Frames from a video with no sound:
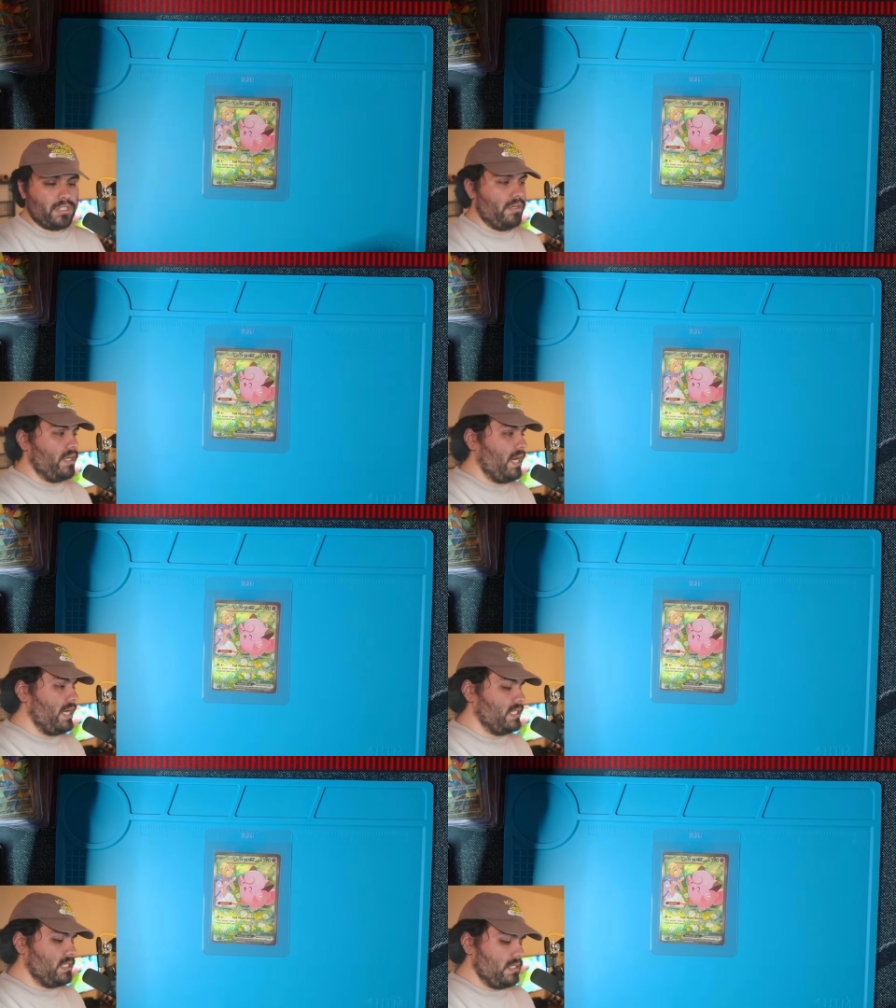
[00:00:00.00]
to show you
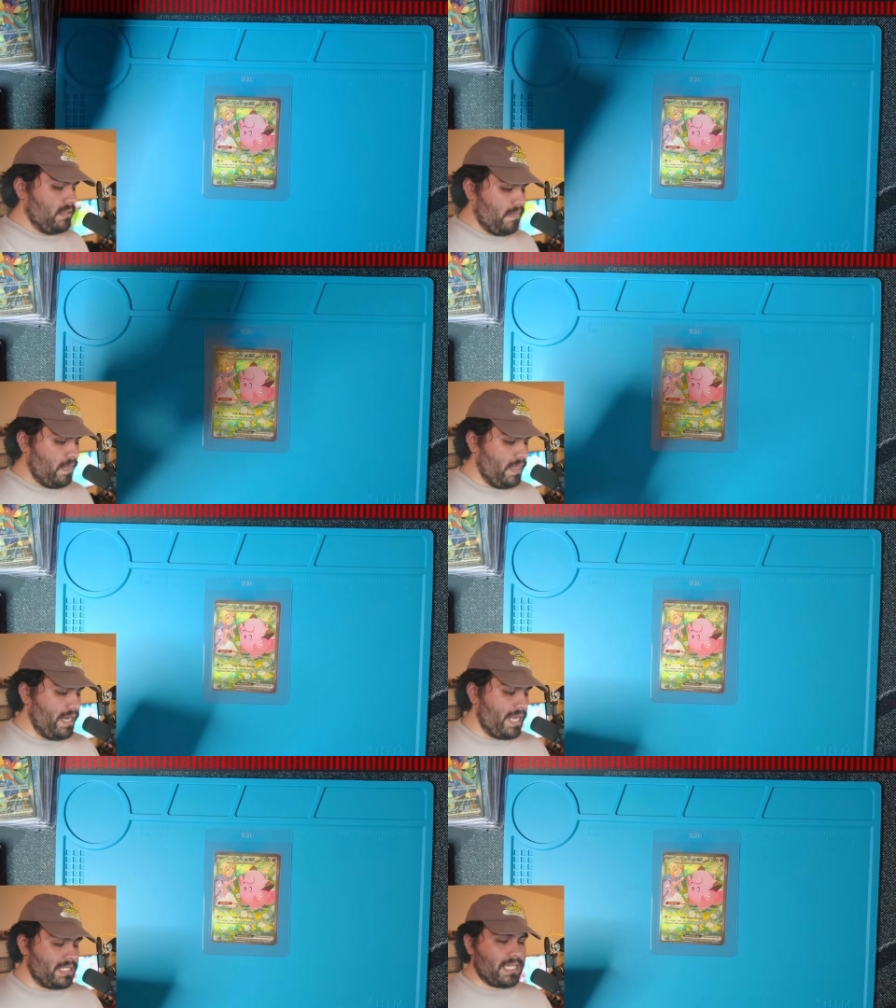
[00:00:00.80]
guys the
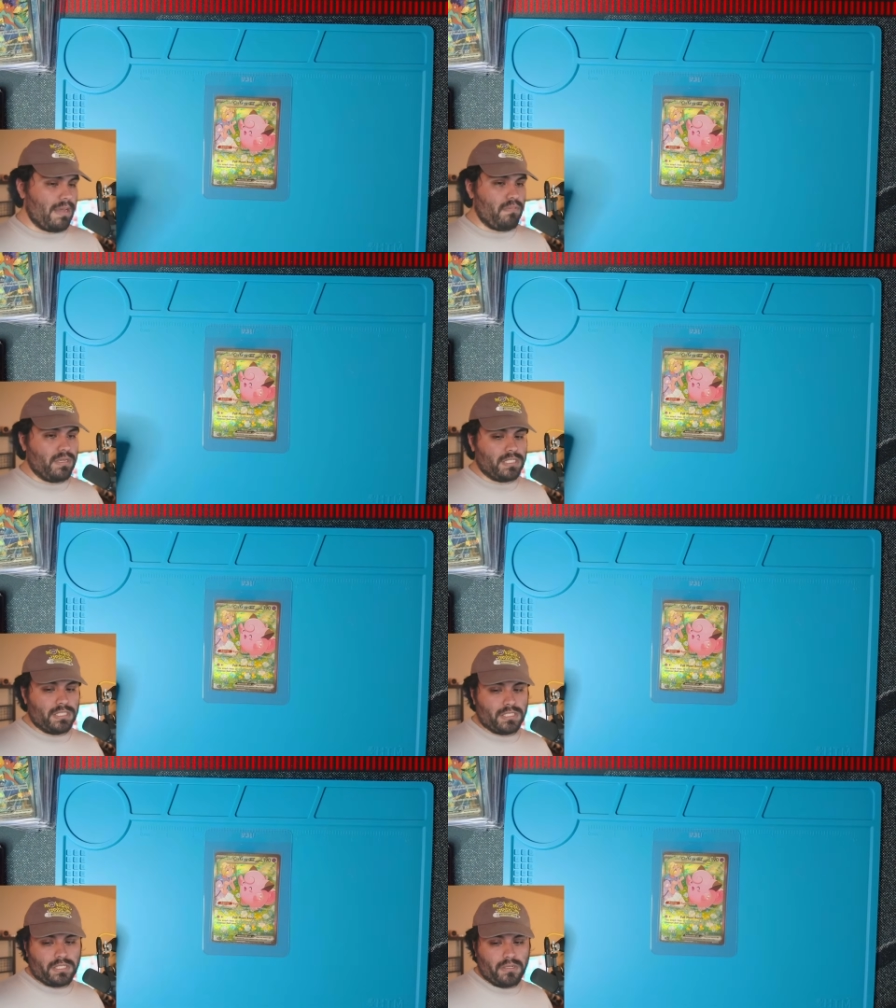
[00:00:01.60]
next step, which
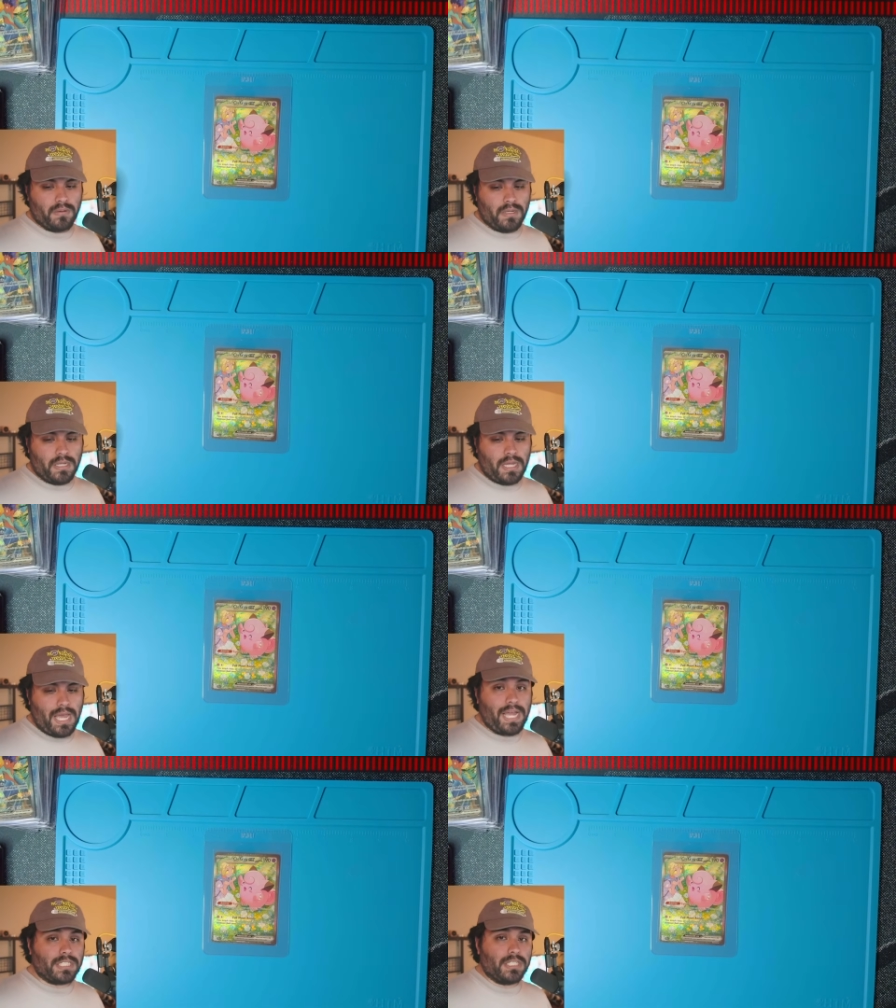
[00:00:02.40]
is to
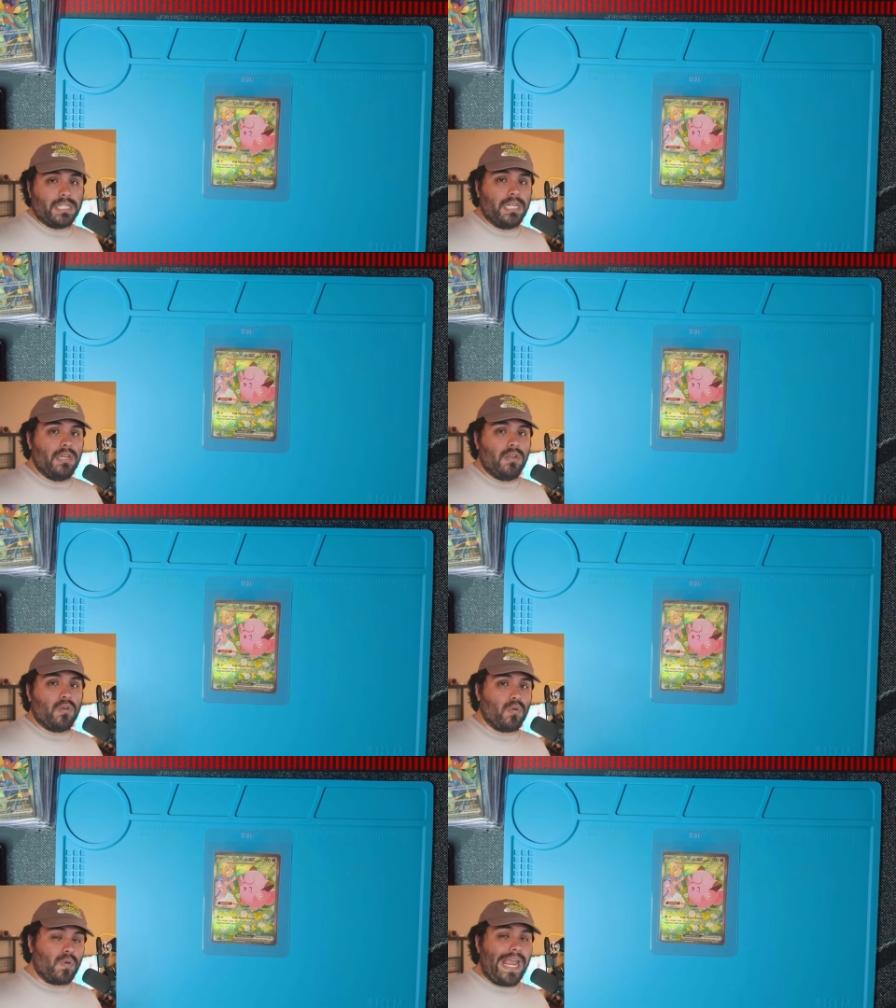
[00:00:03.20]
actually
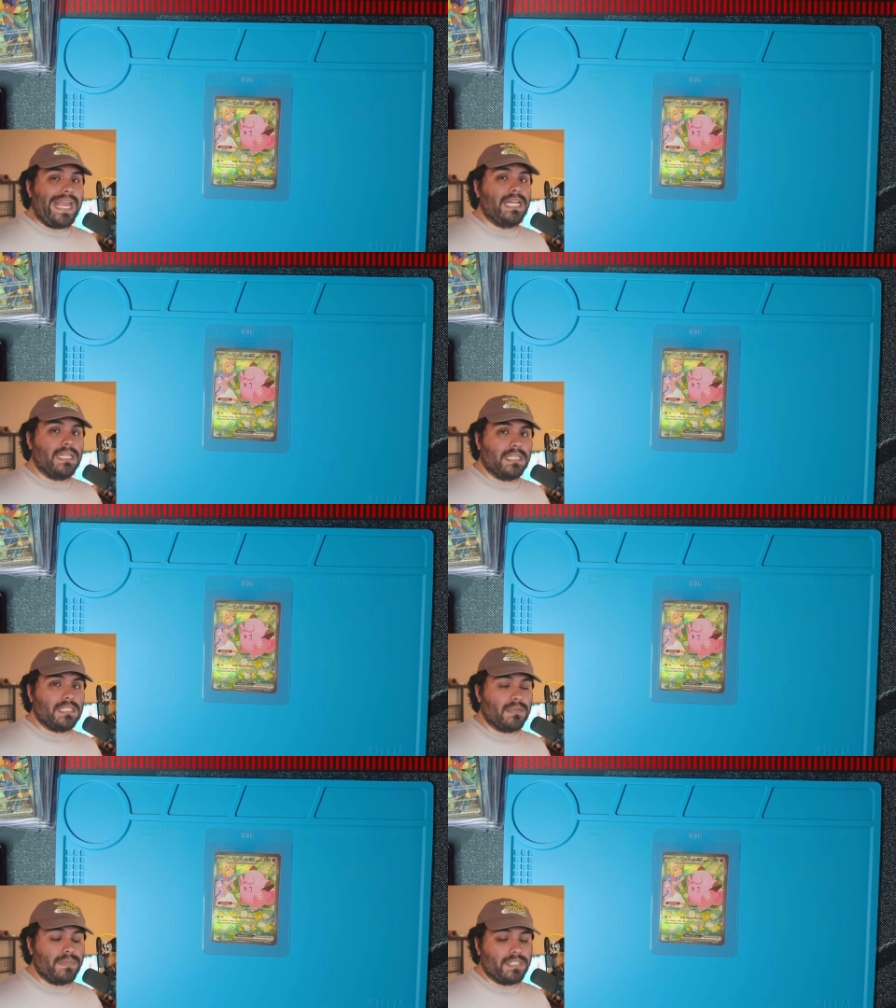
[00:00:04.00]
create the
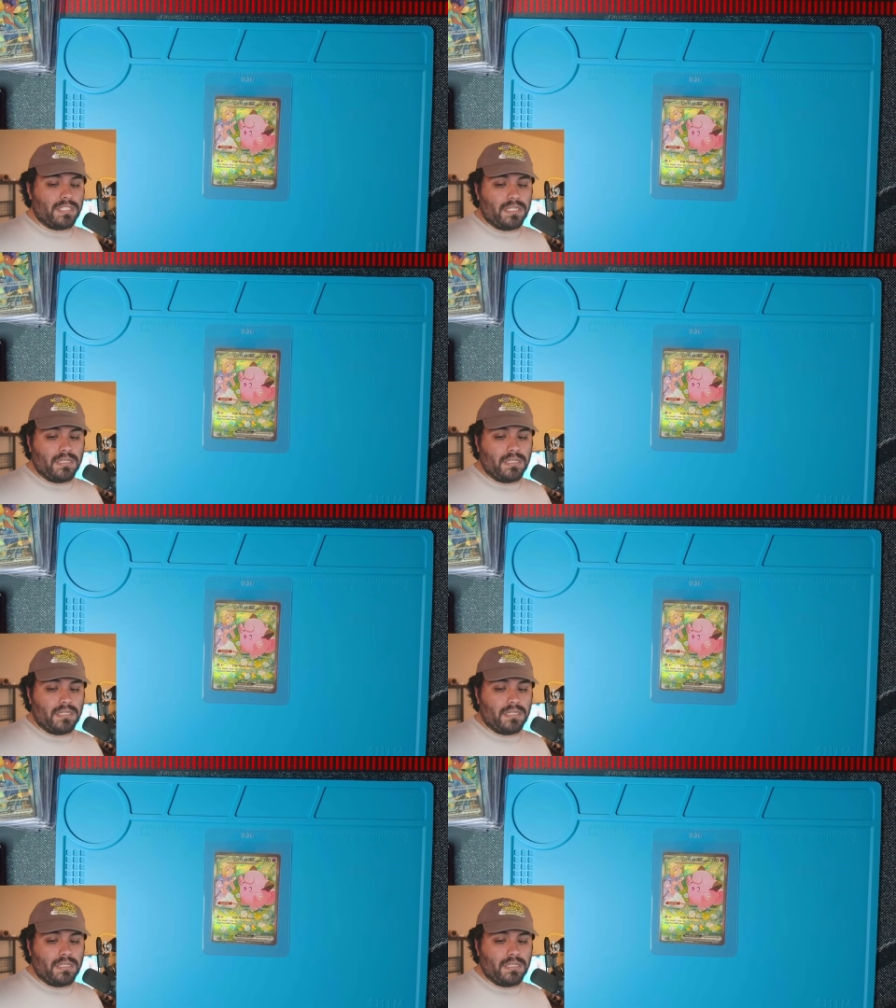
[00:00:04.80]
submission.